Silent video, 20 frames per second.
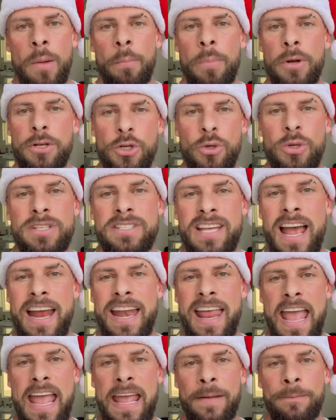But you
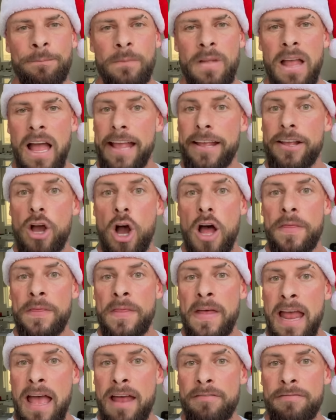decide, hey, I
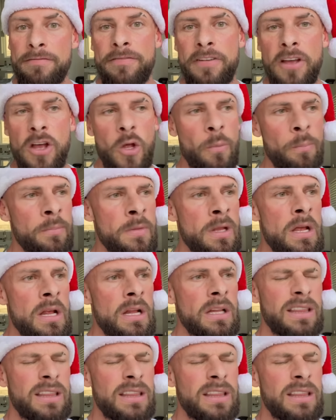caught that on film.